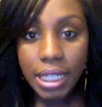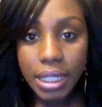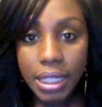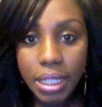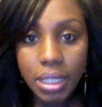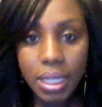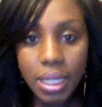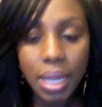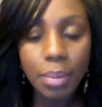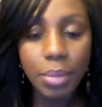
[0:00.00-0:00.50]

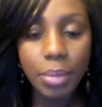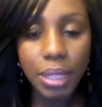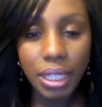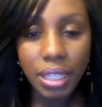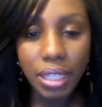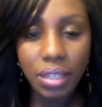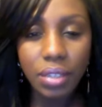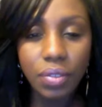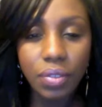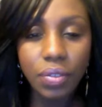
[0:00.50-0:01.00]
because I
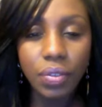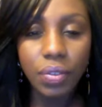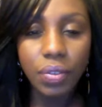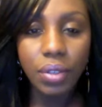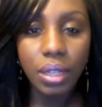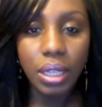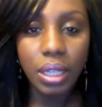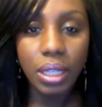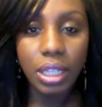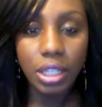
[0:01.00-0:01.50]
believe
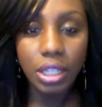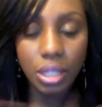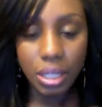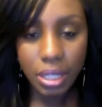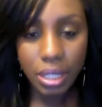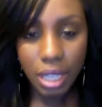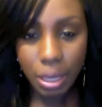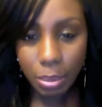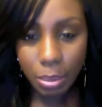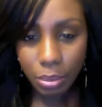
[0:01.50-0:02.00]
they're the
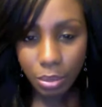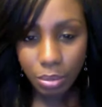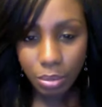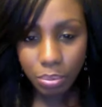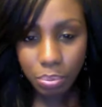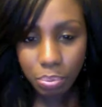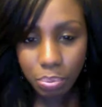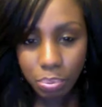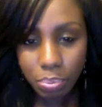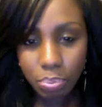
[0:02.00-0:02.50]
same
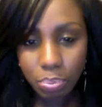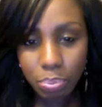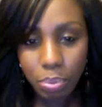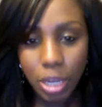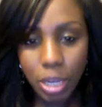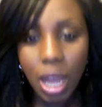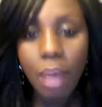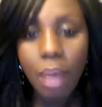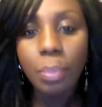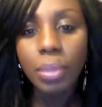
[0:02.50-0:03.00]

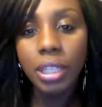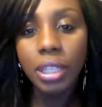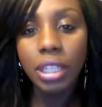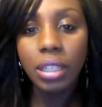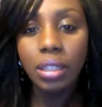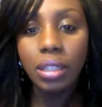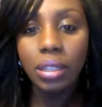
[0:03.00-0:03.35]
company.